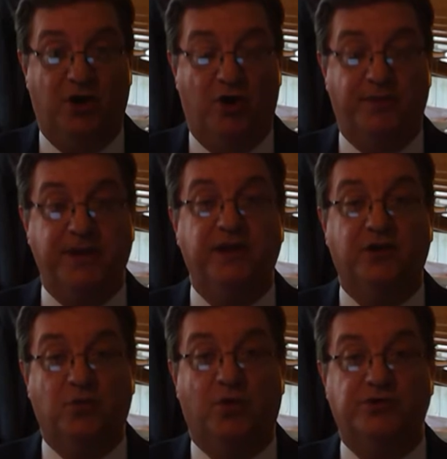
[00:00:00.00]
army
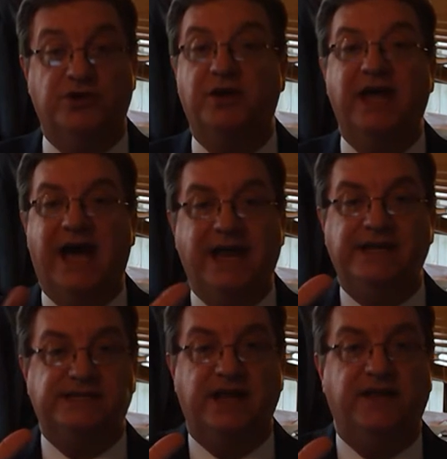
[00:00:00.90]
in World War II. I
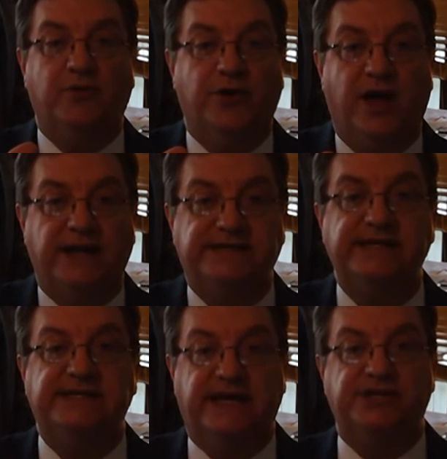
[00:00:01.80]
didn't say they were
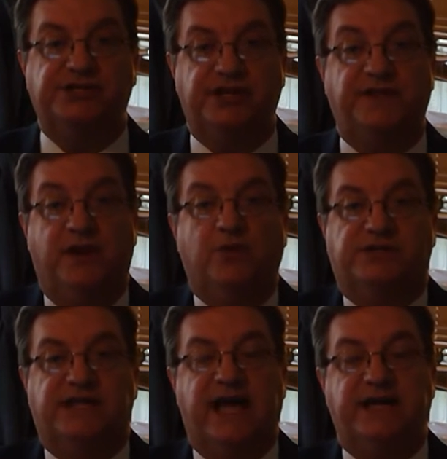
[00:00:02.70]
Nazis. I just said they were
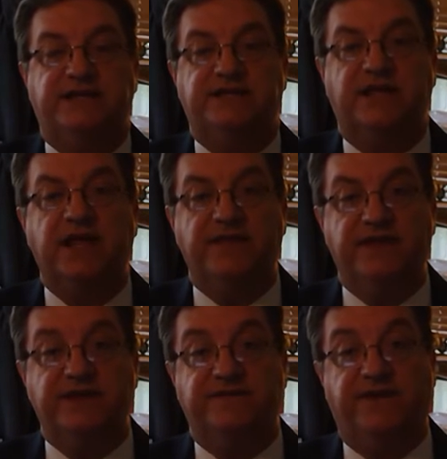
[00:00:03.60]
scientists
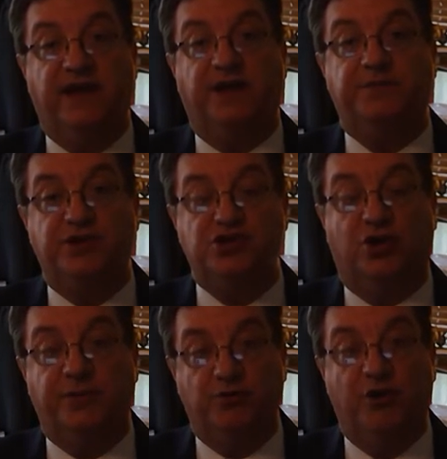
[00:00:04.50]
that developed the
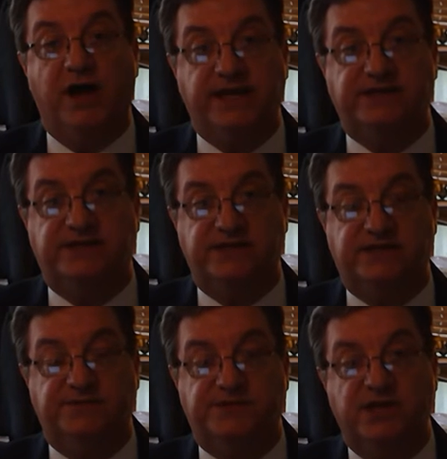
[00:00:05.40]
German rocket
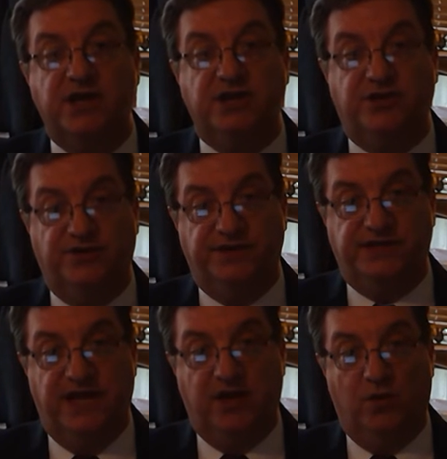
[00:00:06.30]
systems during the
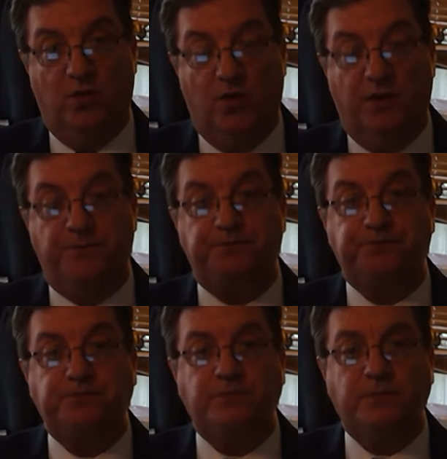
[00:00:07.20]
Second War.
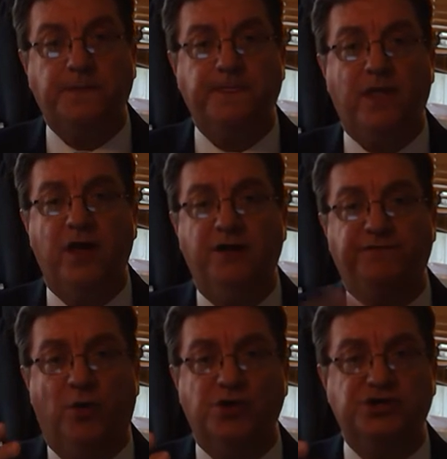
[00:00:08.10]

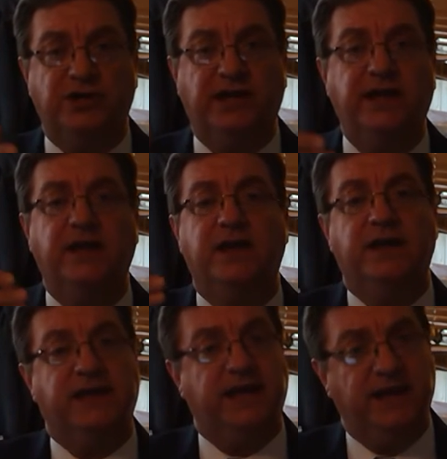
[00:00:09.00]
Unfortunately,
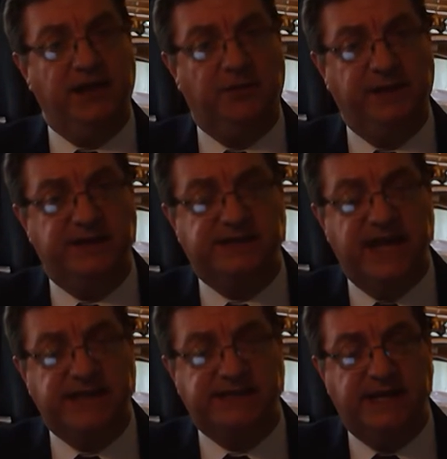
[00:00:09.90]
Kennedy will be
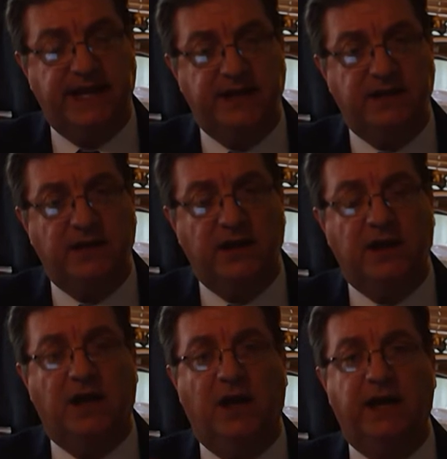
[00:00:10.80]
assassinated.
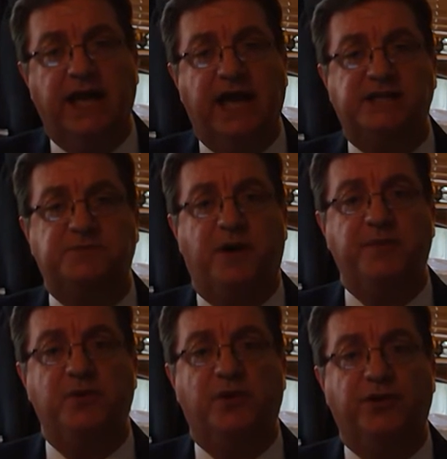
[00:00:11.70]
Uh, guys,
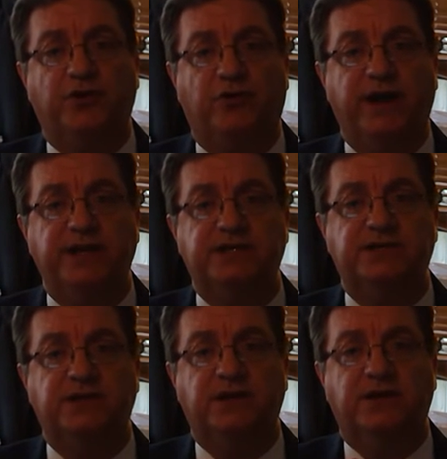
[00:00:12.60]
probably one of the
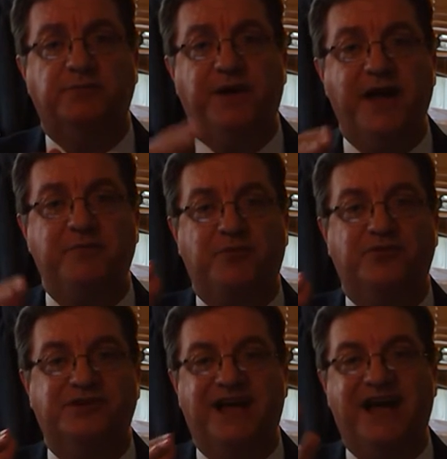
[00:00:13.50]
greatest
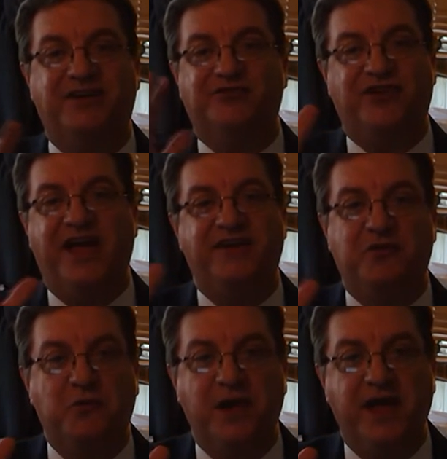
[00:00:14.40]
paper titles I
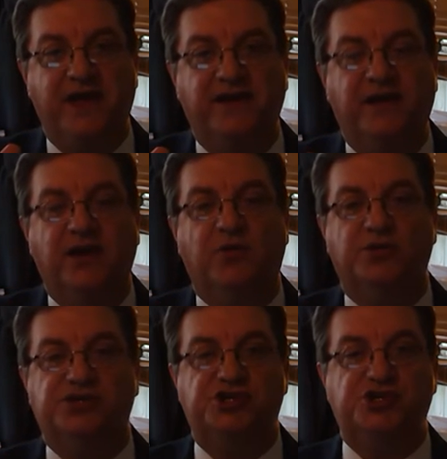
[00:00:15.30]
ever read
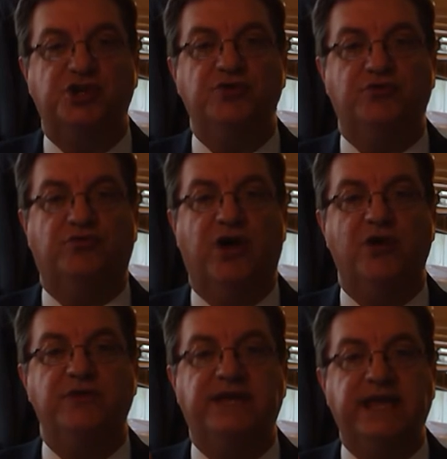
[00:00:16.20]
was a student
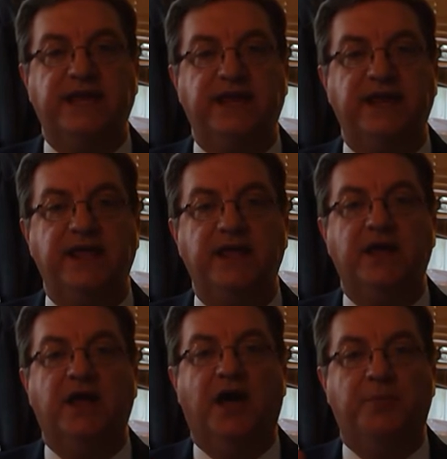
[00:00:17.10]
wrote Kennedy
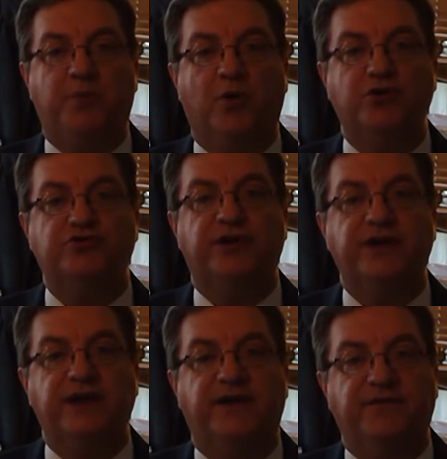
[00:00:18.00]
a portrait
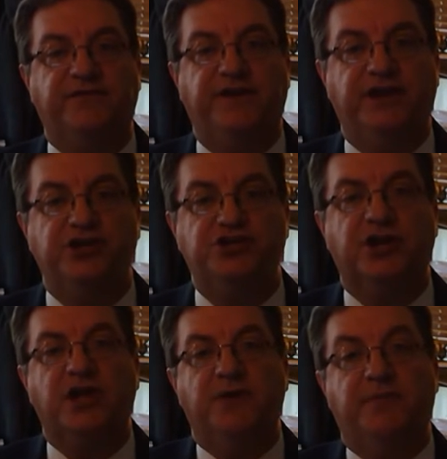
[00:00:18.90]
never finished.
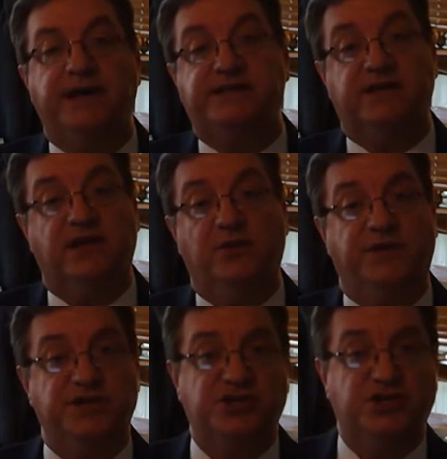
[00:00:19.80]
Basically,
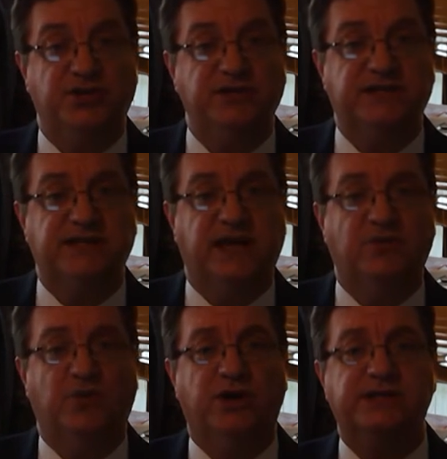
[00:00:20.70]
what the student
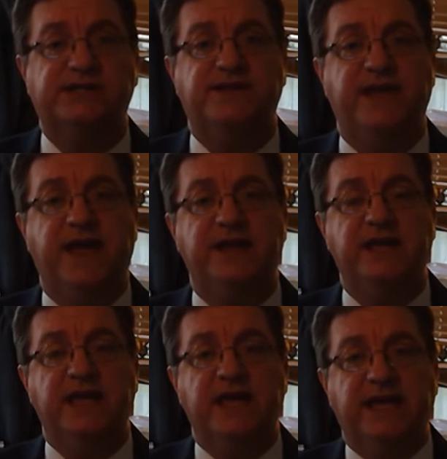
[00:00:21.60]
said was that
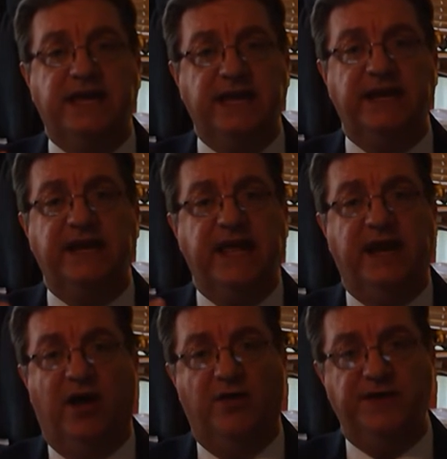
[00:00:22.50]
Kennedy
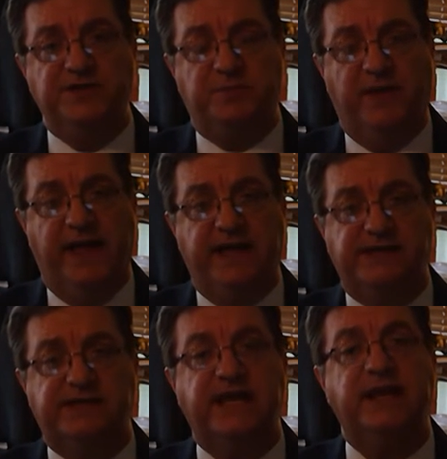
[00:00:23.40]
had all these
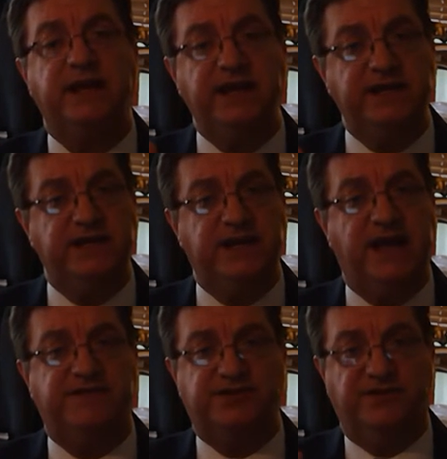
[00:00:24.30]
plans. Kennedy did
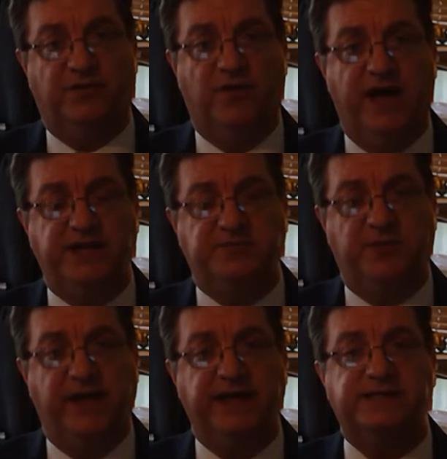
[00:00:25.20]
have civil rights
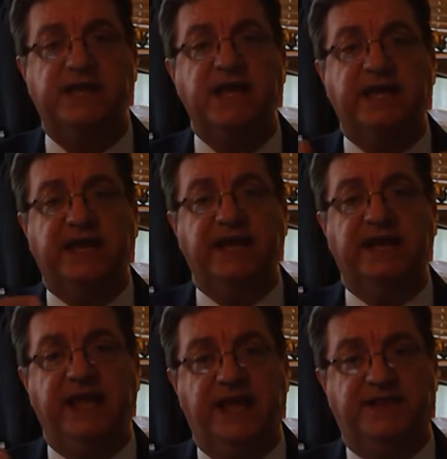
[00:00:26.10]
plans.
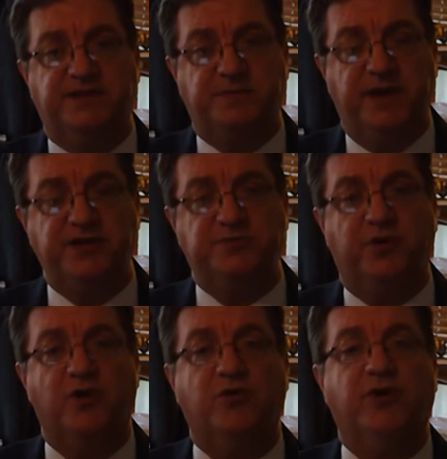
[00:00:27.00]
Kennedy had the space
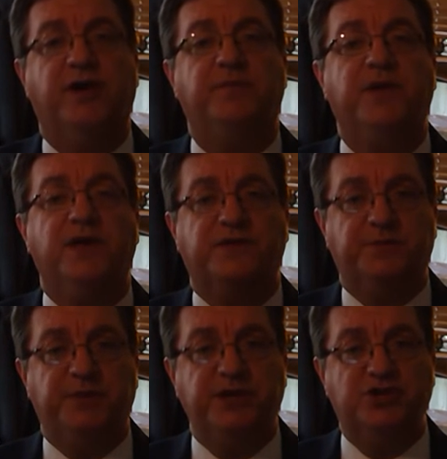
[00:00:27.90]
program, the
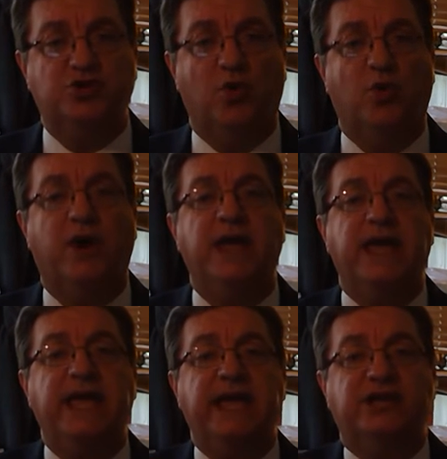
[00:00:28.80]
Peace Corps.
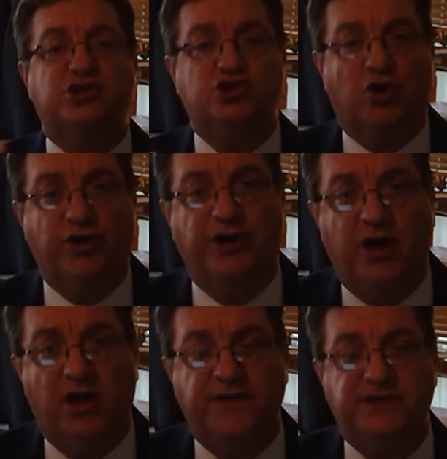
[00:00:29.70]
He had started
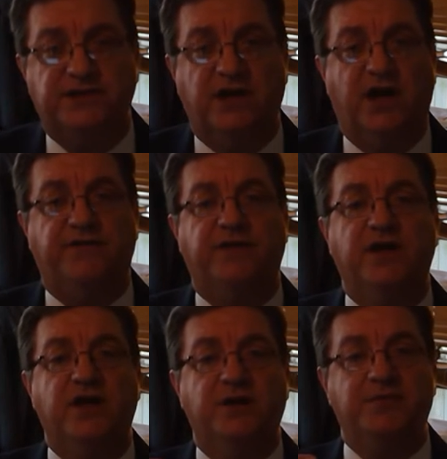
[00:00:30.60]
all this
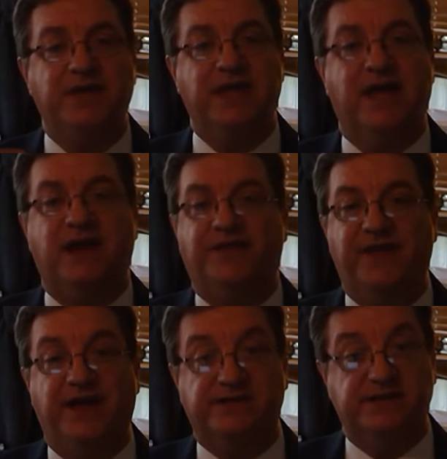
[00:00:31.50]
stuff, but yet, a
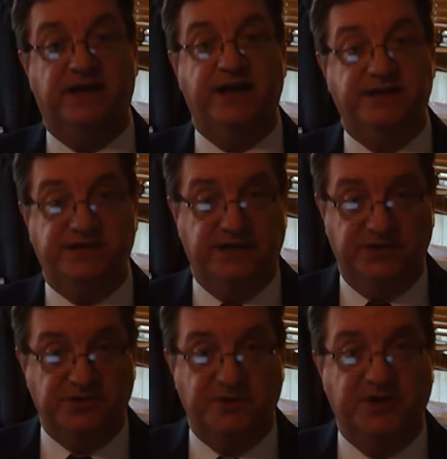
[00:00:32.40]
thousand days in
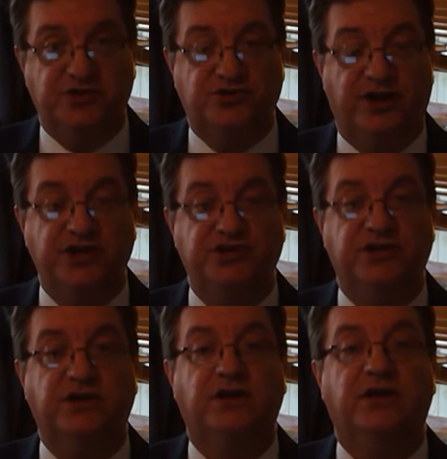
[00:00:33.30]
his
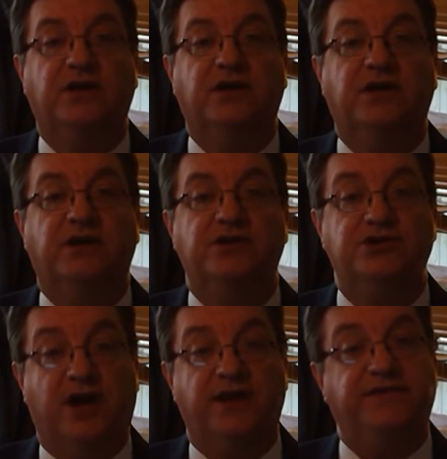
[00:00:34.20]
administration,
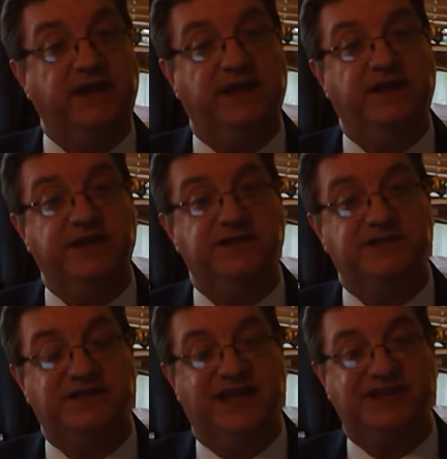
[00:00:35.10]
John F. Kennedy is
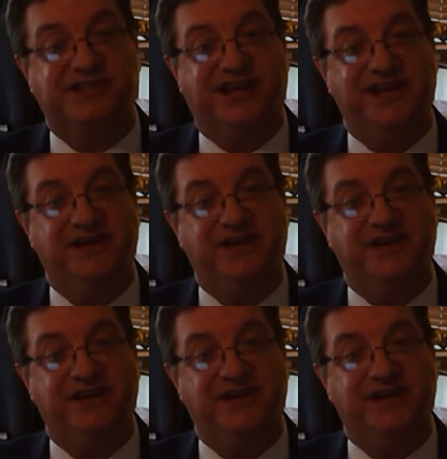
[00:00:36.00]
assassinated.